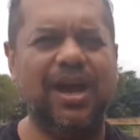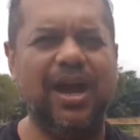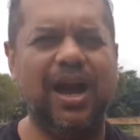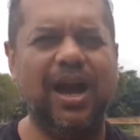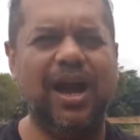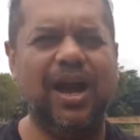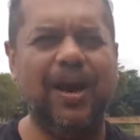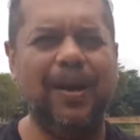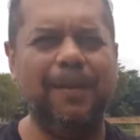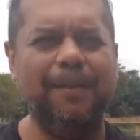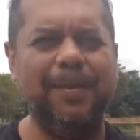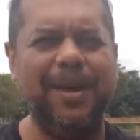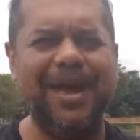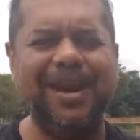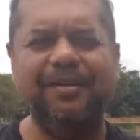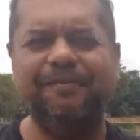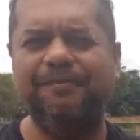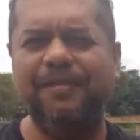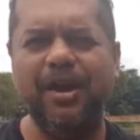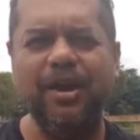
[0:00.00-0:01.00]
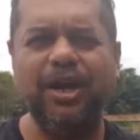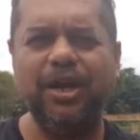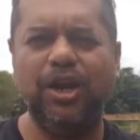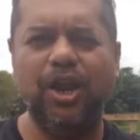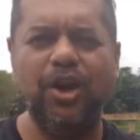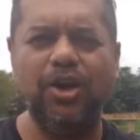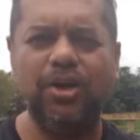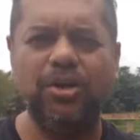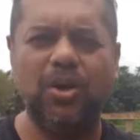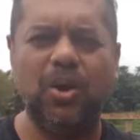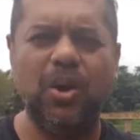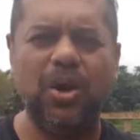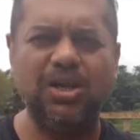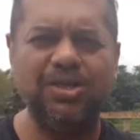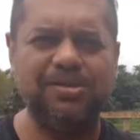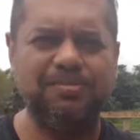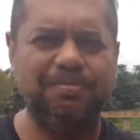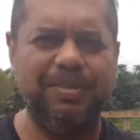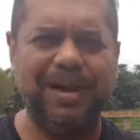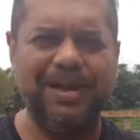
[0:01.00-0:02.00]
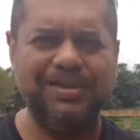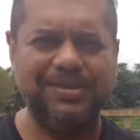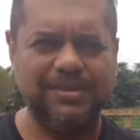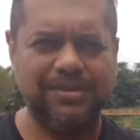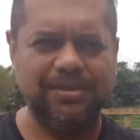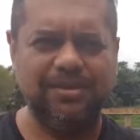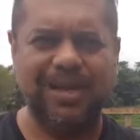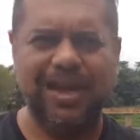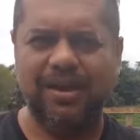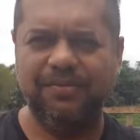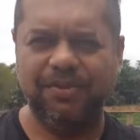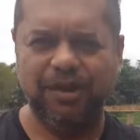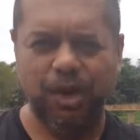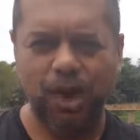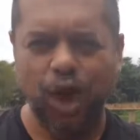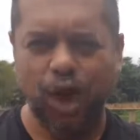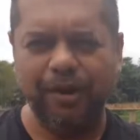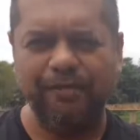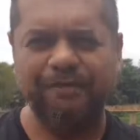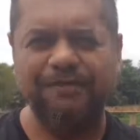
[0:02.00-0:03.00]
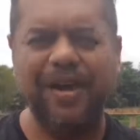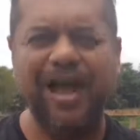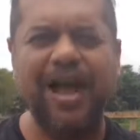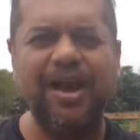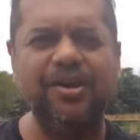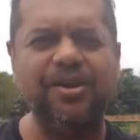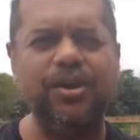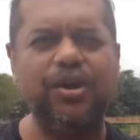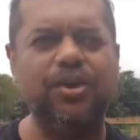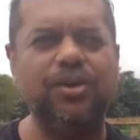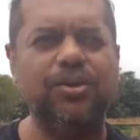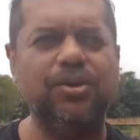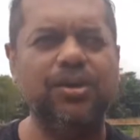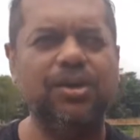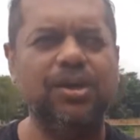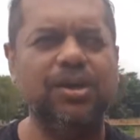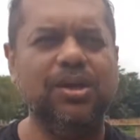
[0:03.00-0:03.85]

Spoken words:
at a very low cost but still have a lot of value.